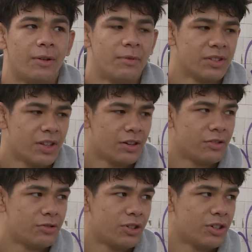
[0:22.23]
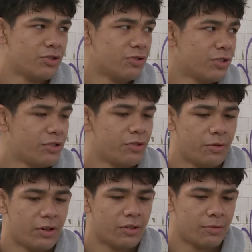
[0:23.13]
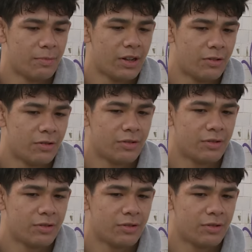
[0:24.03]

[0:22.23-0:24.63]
I started training jiu-jitsu when I was about